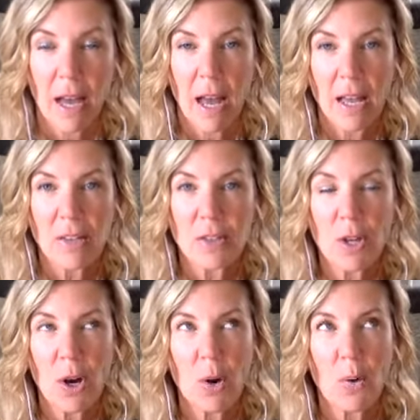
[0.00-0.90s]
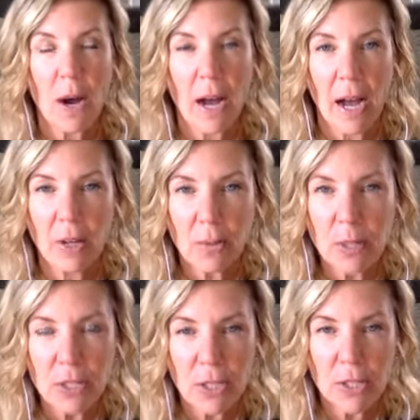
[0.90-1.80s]
And so how do we
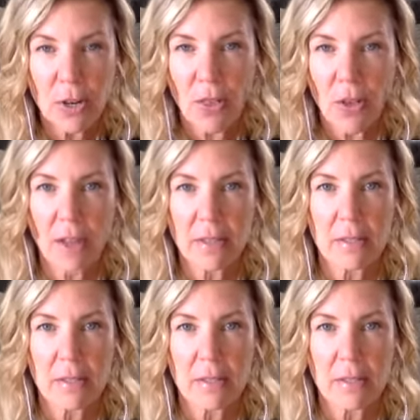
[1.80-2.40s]
change our thoughts?